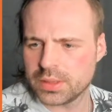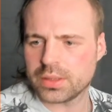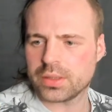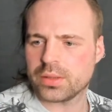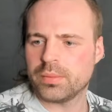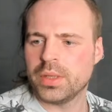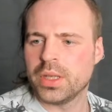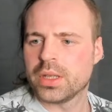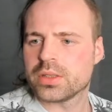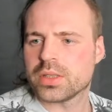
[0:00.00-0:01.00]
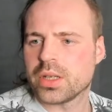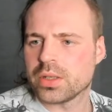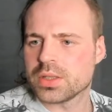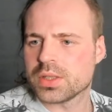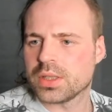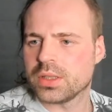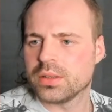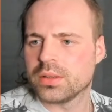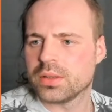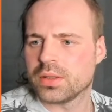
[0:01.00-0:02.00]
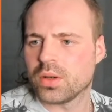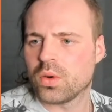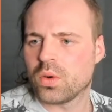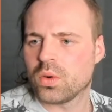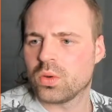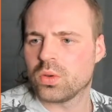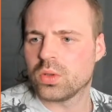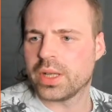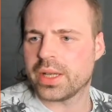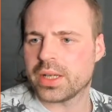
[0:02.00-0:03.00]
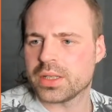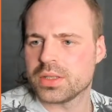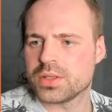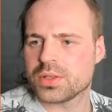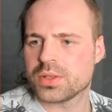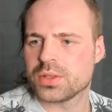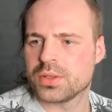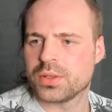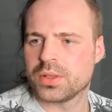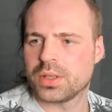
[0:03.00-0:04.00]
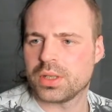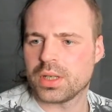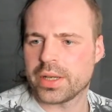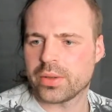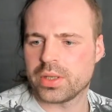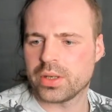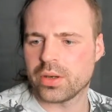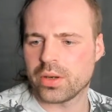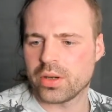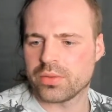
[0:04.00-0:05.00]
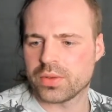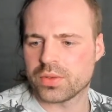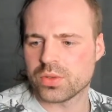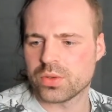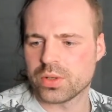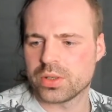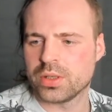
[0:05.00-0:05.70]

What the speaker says: you go. So now you can see the whole edge out here of the sword